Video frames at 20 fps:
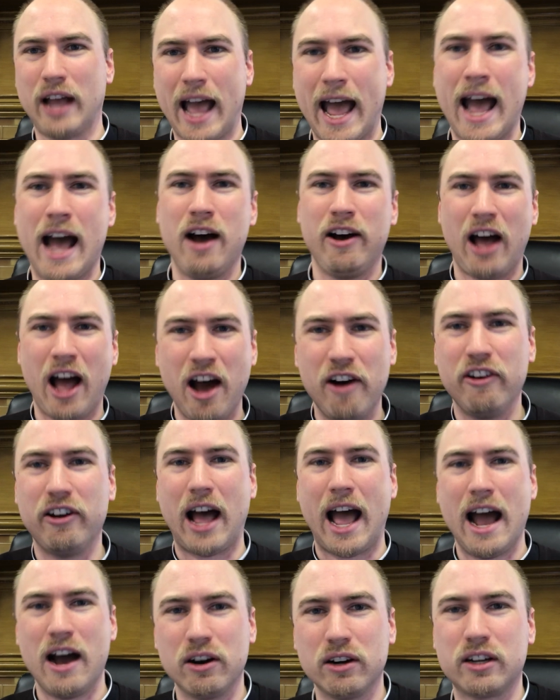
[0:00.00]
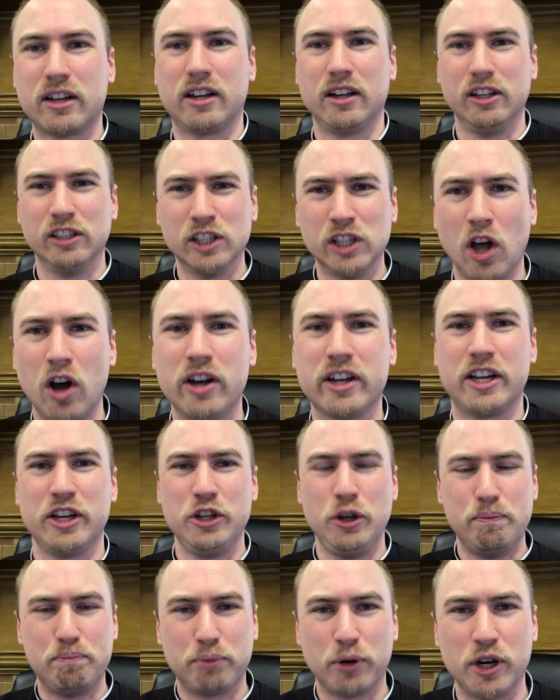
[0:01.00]
How long
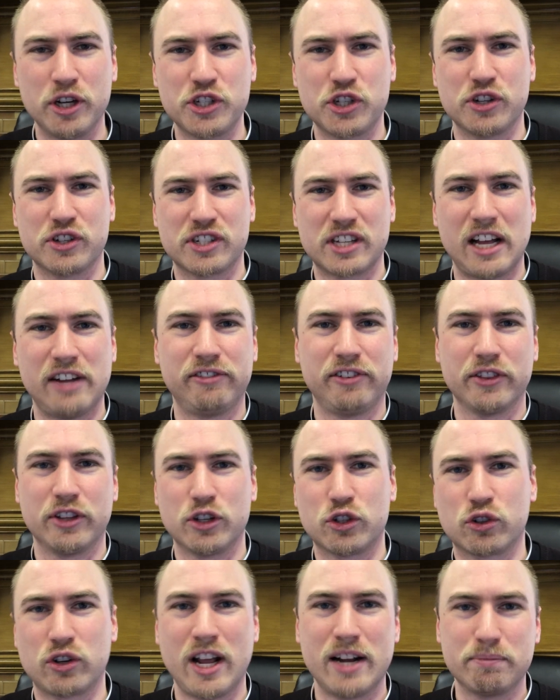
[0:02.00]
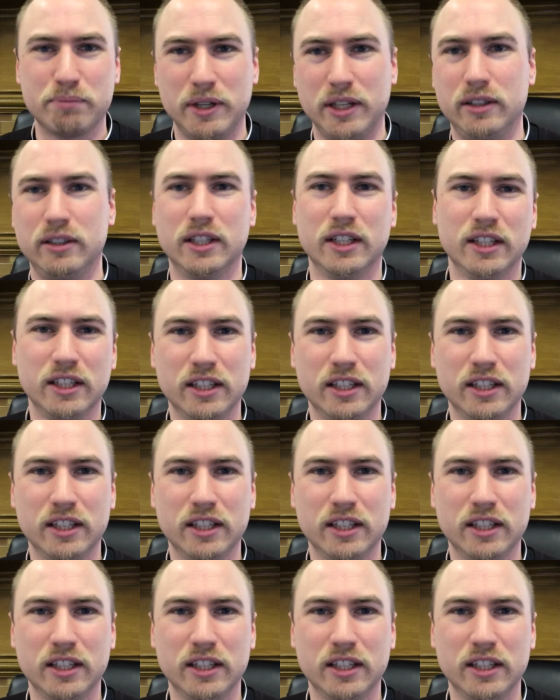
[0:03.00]
can you push yourself on the treadmill?